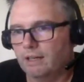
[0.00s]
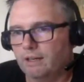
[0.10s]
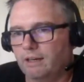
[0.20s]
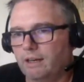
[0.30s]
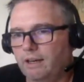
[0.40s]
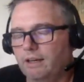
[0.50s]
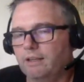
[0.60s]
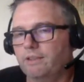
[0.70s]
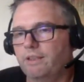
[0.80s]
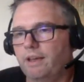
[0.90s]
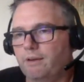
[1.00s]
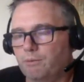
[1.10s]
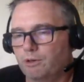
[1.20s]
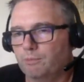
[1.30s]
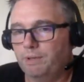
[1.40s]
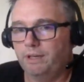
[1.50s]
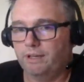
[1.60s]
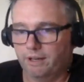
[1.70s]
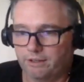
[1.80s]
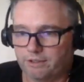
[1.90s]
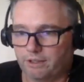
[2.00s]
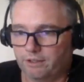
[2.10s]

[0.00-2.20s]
and they will be carouseled.